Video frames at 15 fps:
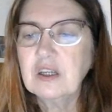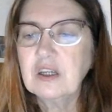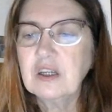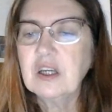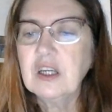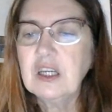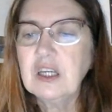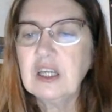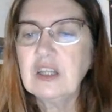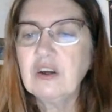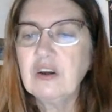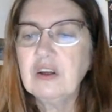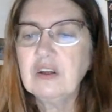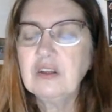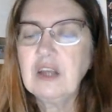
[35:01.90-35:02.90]
Yeah, they're
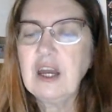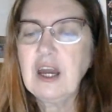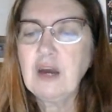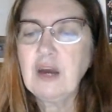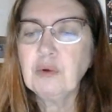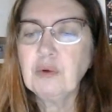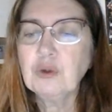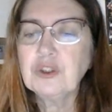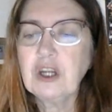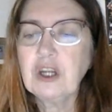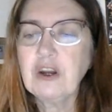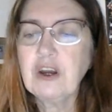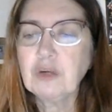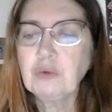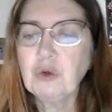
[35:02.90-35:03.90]
apples that are
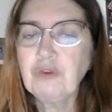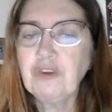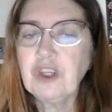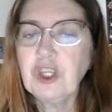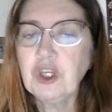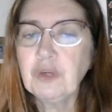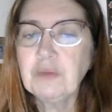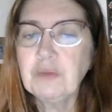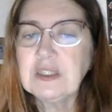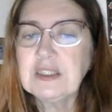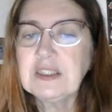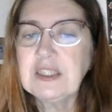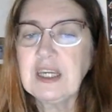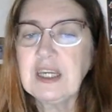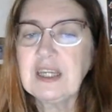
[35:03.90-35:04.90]
edible for humans.
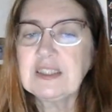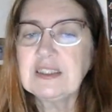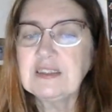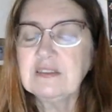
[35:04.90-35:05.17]
Yes.